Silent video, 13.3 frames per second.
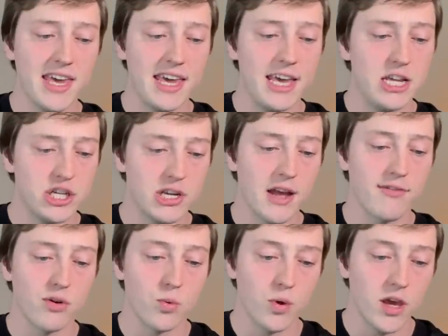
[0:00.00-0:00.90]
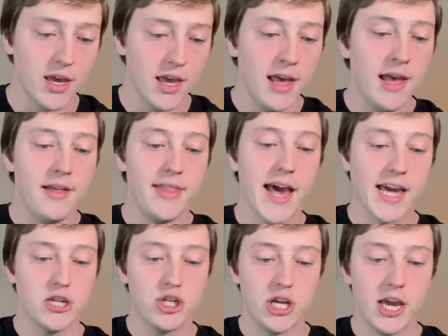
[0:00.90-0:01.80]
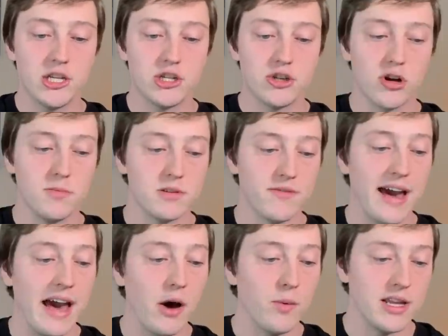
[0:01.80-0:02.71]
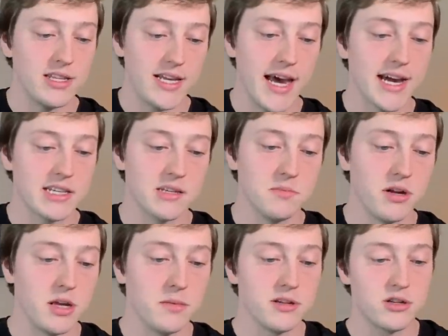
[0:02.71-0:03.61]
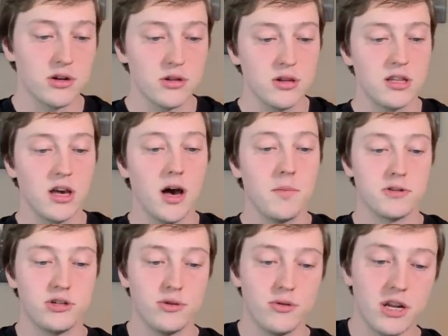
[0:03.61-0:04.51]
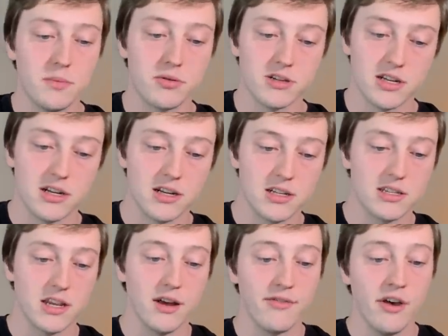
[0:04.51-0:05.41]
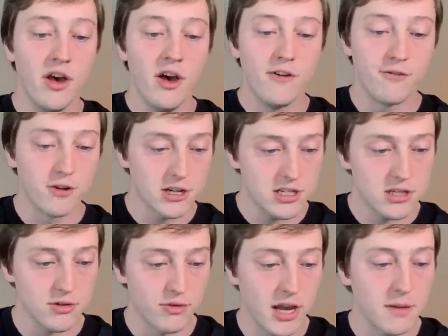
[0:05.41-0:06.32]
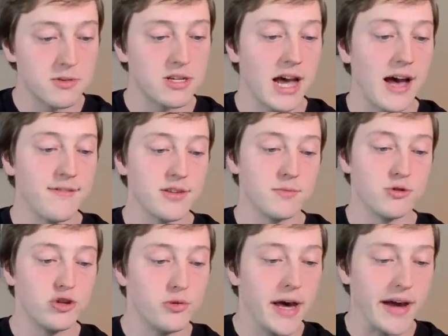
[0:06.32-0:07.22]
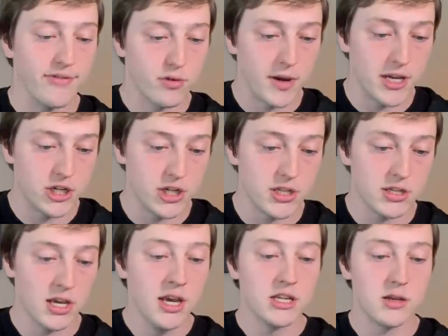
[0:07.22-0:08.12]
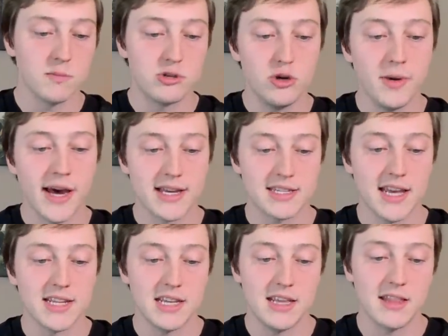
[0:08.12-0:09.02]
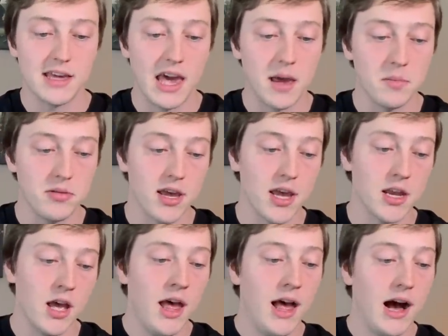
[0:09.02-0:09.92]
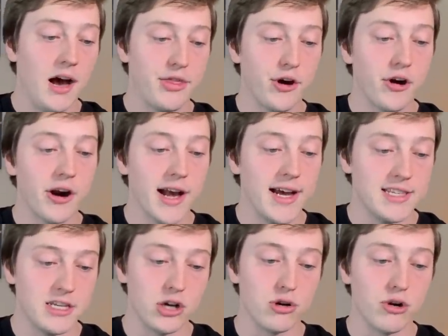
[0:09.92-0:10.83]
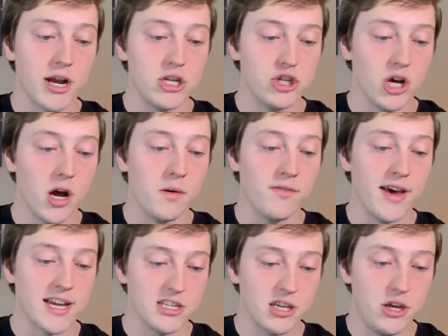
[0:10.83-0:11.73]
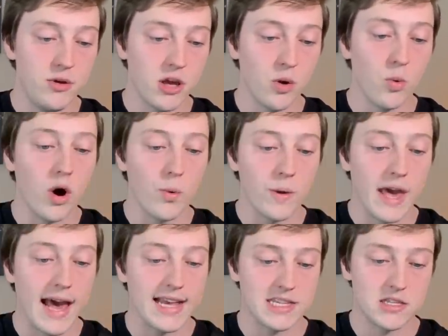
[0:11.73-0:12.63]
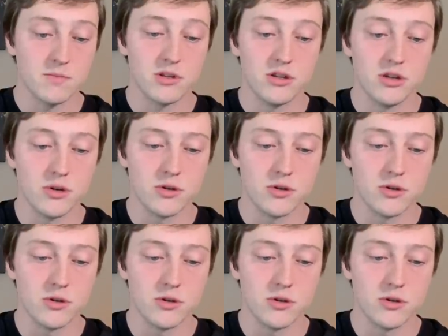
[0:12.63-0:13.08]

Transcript: each and every week that could change in terms of how we attack somebody, but certainly the opportunity presented itself versus the Rams to have some two-back formations, some two-back sets in the game plan. I thought our guys did a great job of executing what we asked them to do."